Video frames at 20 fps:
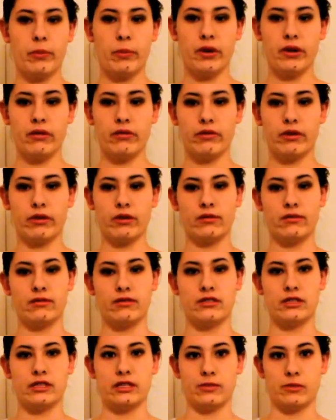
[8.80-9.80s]
bit of a
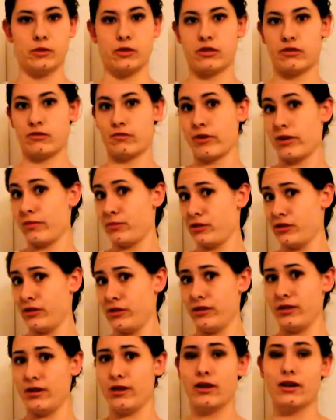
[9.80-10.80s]

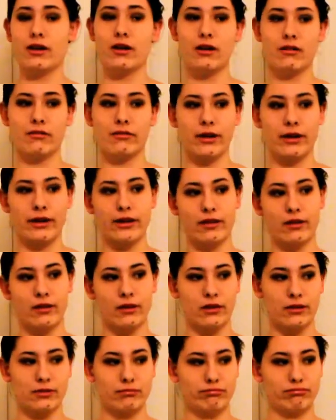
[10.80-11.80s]
disruption in our
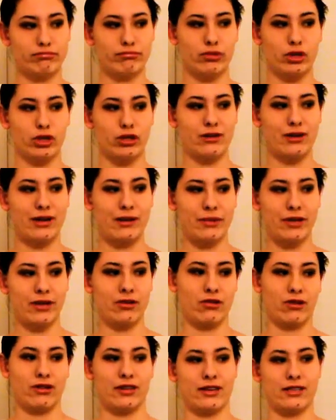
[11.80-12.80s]
regular programming,
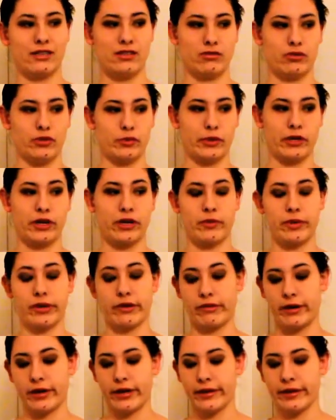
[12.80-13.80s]
or at least it was becoming
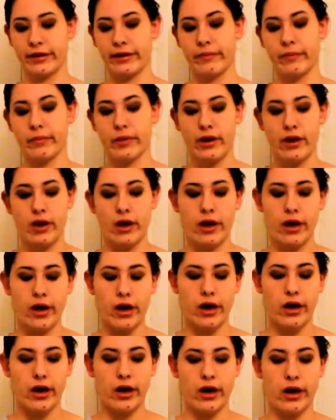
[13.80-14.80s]
regular.
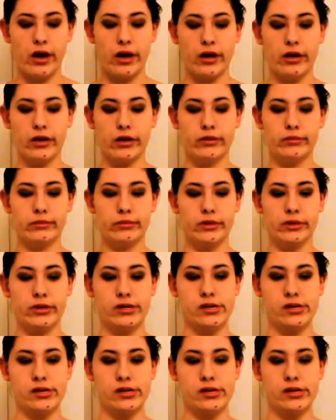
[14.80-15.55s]
I